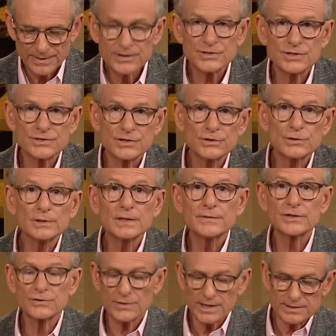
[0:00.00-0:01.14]
This is the New
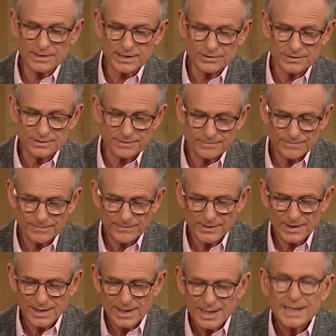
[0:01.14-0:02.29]
Living Translation.
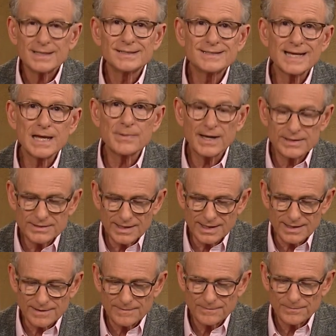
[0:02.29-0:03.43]
Day by
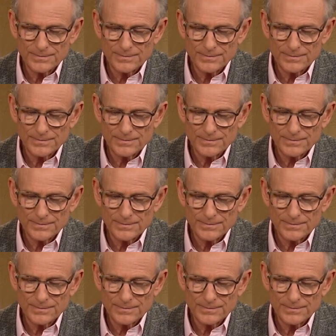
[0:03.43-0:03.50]
day,